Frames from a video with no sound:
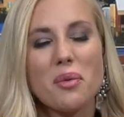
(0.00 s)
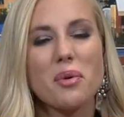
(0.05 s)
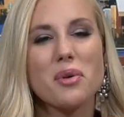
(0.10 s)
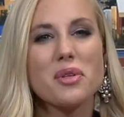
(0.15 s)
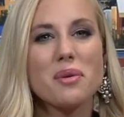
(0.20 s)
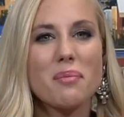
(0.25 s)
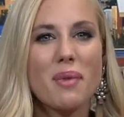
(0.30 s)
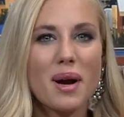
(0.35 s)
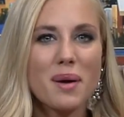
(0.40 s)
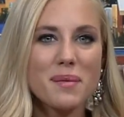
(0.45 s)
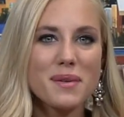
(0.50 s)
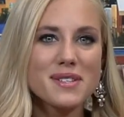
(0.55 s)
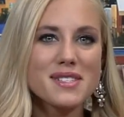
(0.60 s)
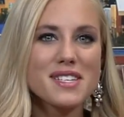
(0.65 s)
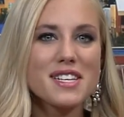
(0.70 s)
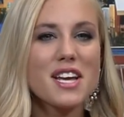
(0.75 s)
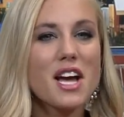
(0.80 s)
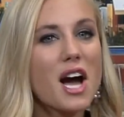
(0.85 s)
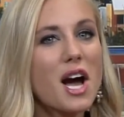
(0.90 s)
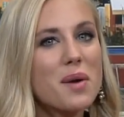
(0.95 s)
Well, the
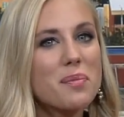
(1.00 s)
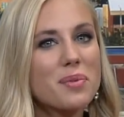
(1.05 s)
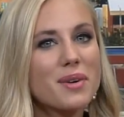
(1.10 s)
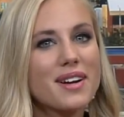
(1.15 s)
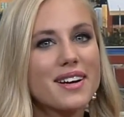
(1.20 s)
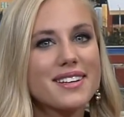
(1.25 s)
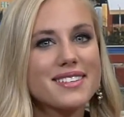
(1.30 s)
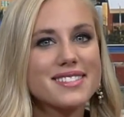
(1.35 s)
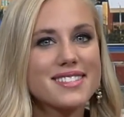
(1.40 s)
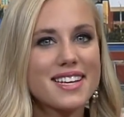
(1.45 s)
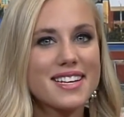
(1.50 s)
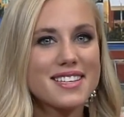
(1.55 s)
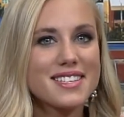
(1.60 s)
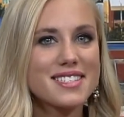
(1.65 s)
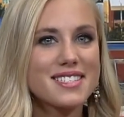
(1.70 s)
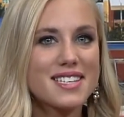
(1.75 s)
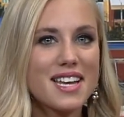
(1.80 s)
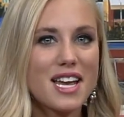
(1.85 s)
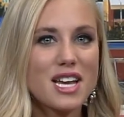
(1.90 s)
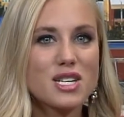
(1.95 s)
Marble City Opera is
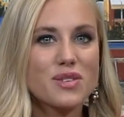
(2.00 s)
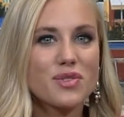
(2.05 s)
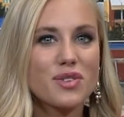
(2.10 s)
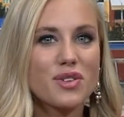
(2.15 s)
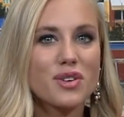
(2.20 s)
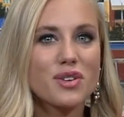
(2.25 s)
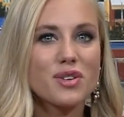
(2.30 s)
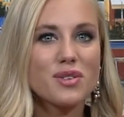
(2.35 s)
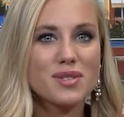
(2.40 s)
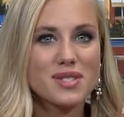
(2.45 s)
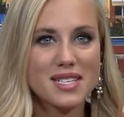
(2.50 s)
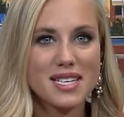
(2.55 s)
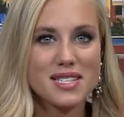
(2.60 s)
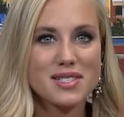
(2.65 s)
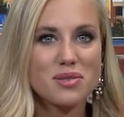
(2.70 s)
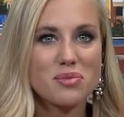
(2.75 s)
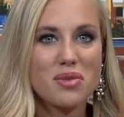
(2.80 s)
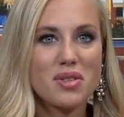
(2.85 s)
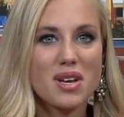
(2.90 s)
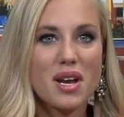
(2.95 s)
setting the stage for their new
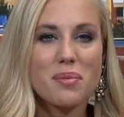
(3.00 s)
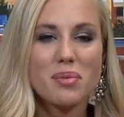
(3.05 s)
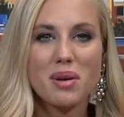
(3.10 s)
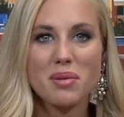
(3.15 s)
season with an